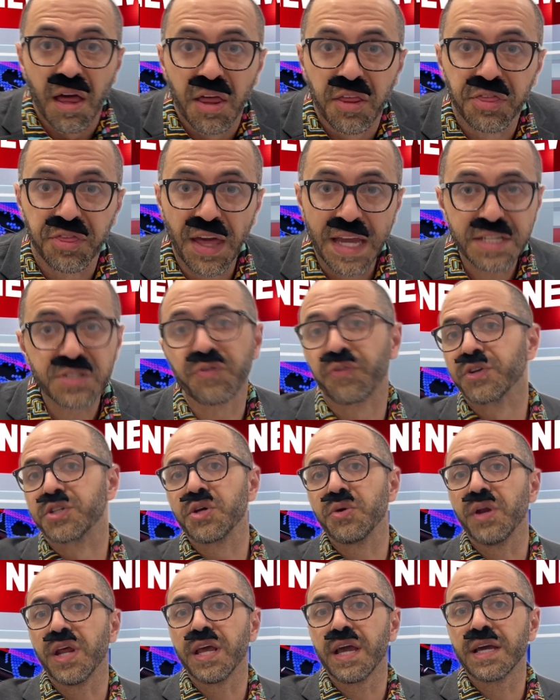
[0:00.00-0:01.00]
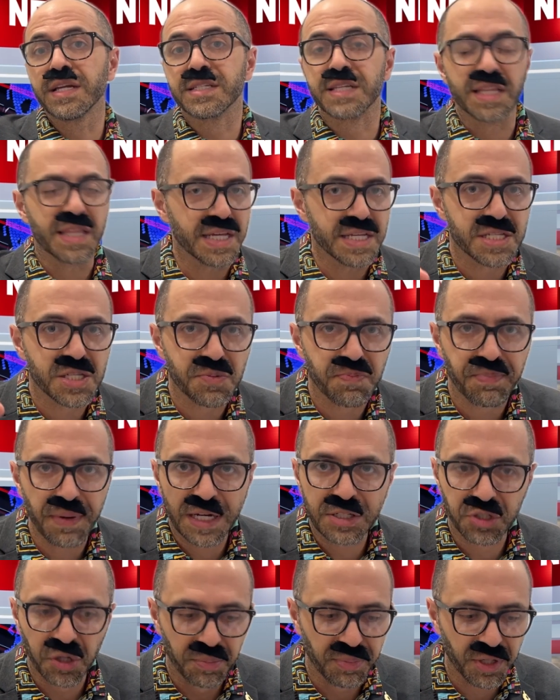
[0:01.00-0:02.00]
Thanks for tuning in to this
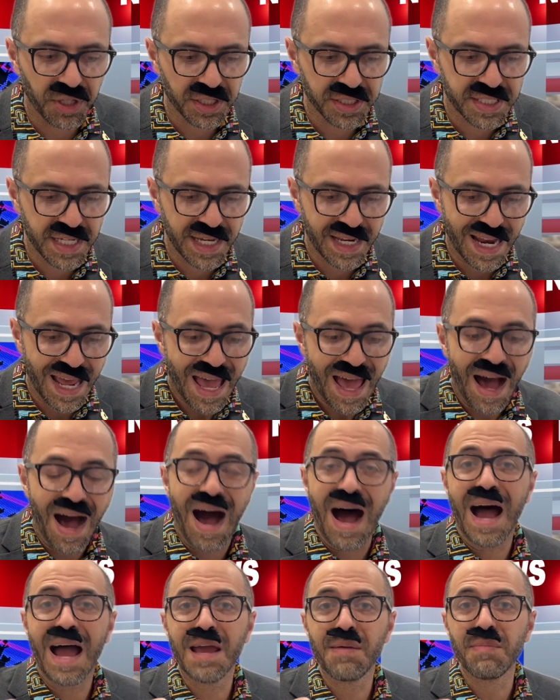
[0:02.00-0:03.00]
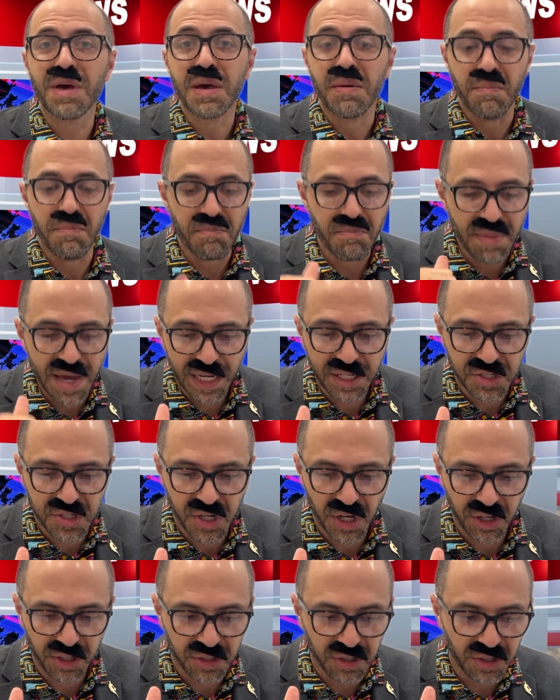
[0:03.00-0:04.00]
special bulletin. I'm Mick
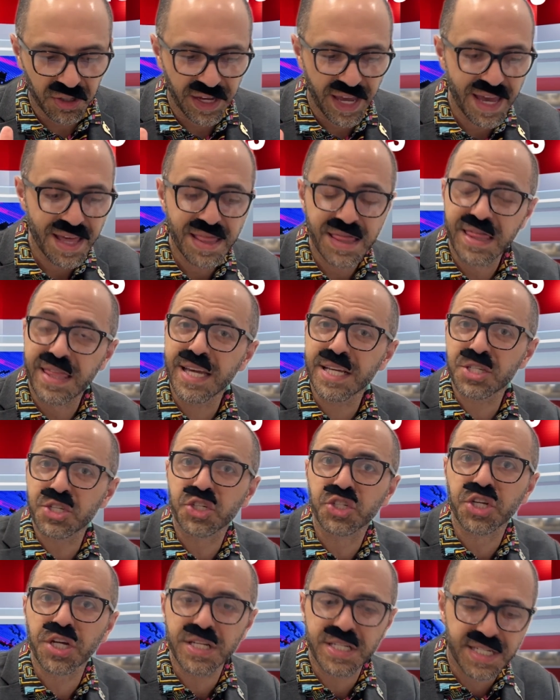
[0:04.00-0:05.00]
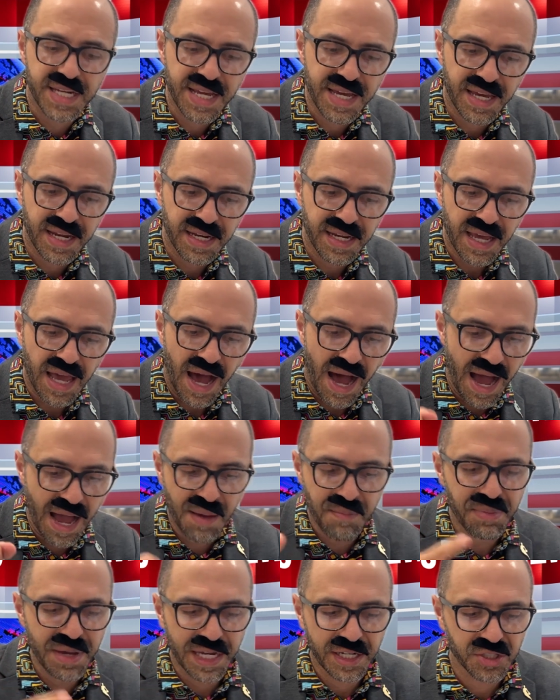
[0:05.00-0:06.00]
Circle, and this just in,
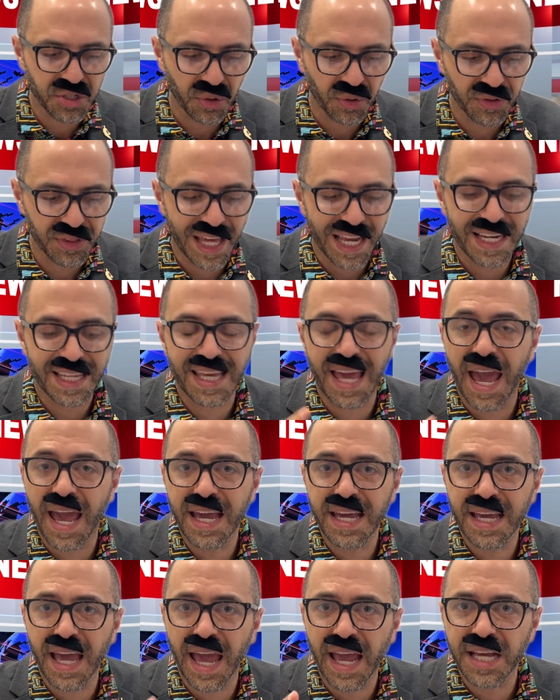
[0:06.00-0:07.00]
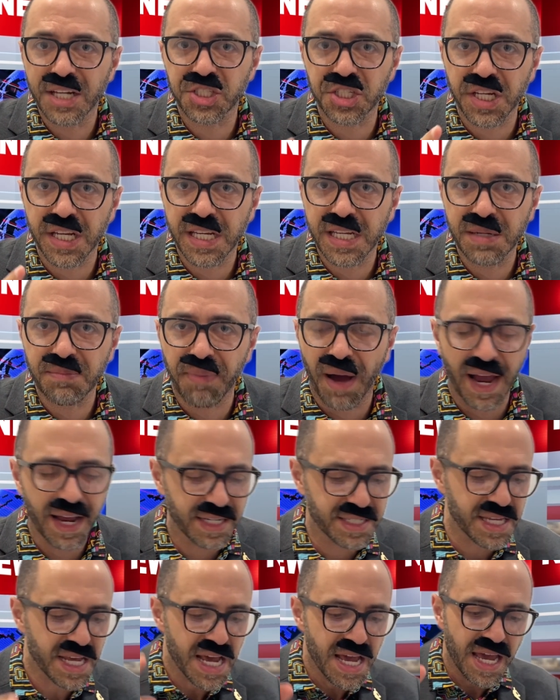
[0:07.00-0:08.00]
I'm being told that KHE
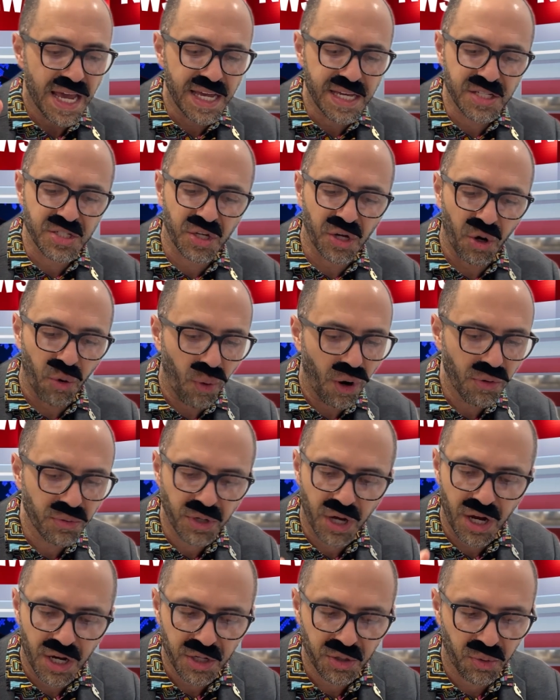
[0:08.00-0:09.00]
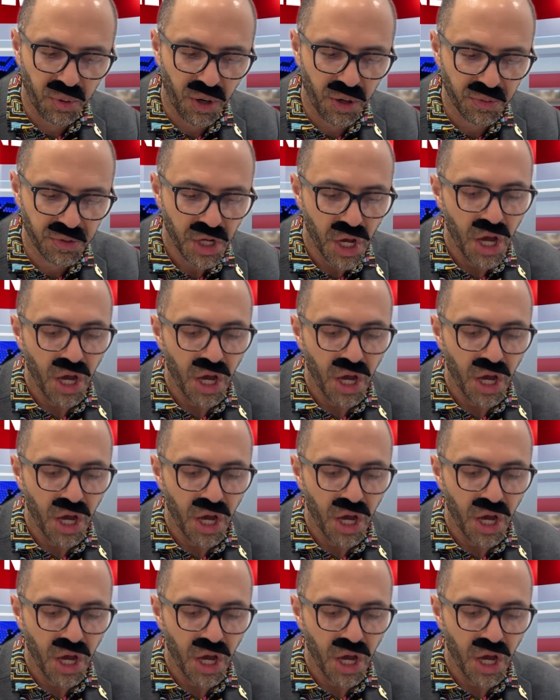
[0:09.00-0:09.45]
Bikes is quote unquote